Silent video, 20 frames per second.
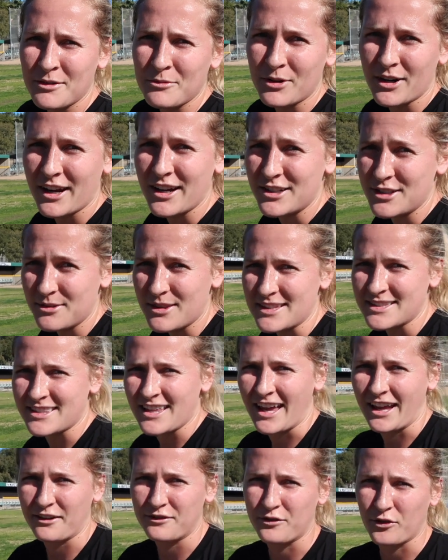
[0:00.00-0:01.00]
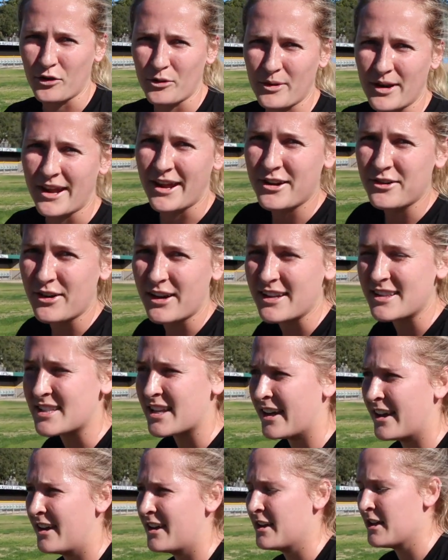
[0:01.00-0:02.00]
and we're gonna do this thing,
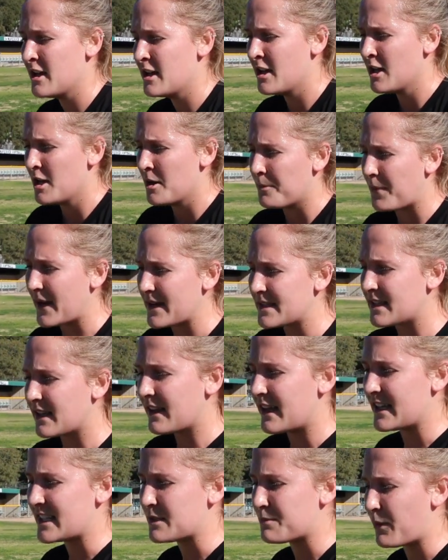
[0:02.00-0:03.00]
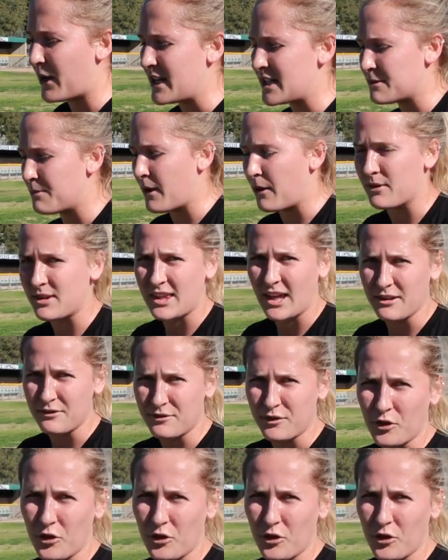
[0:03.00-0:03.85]
4x100s. Basically sprint, but with good